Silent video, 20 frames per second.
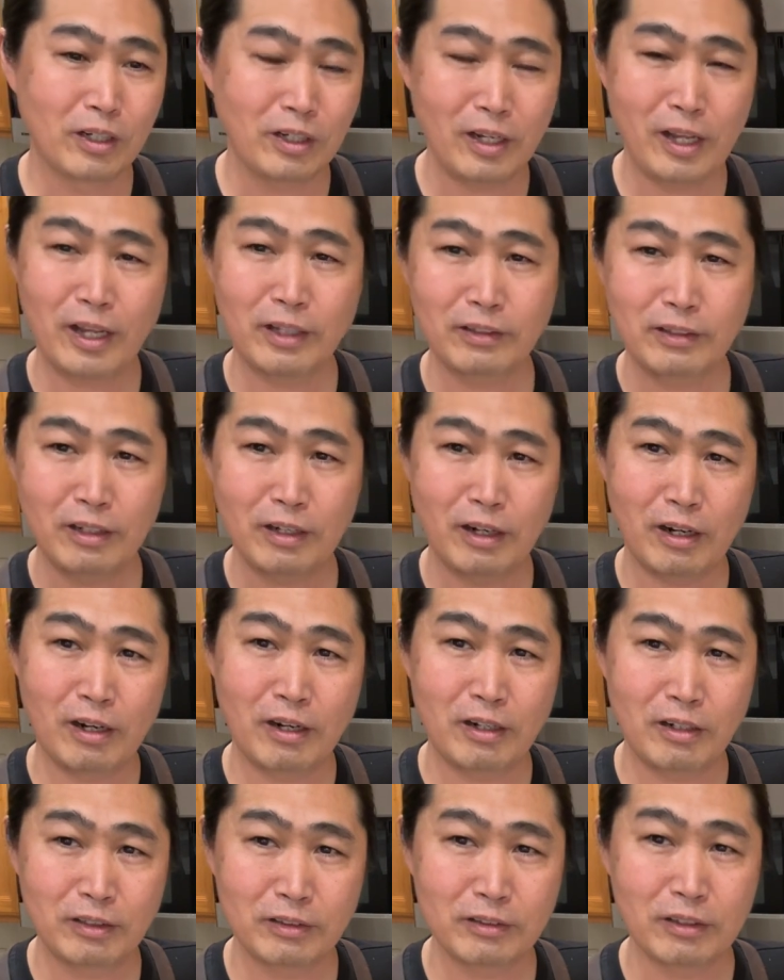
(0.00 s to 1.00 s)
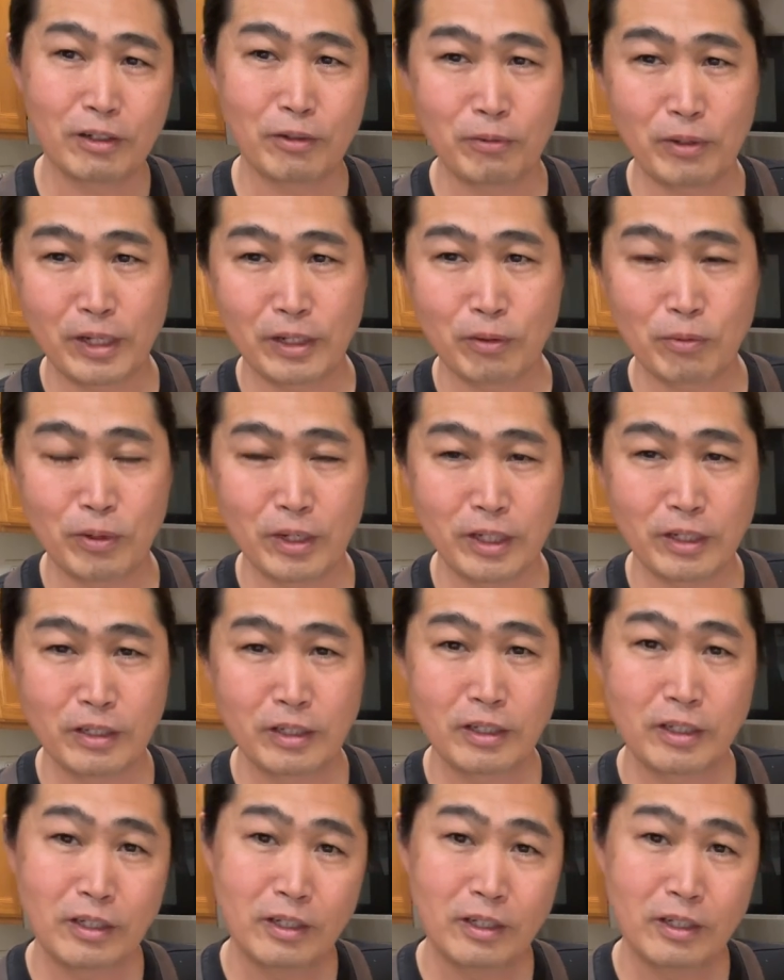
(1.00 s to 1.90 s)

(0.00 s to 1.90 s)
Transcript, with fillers: latte art right away.